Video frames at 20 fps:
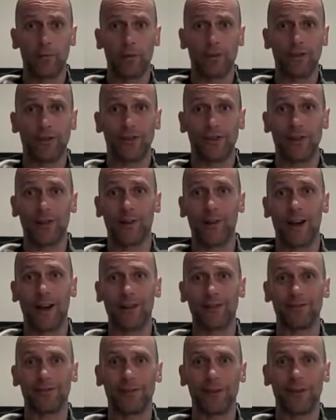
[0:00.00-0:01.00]
We do
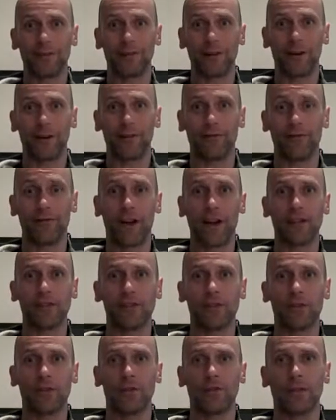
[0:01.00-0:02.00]
have to
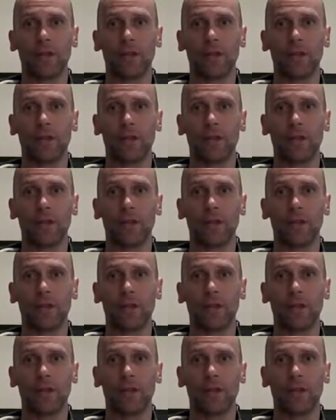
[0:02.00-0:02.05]
fine-tune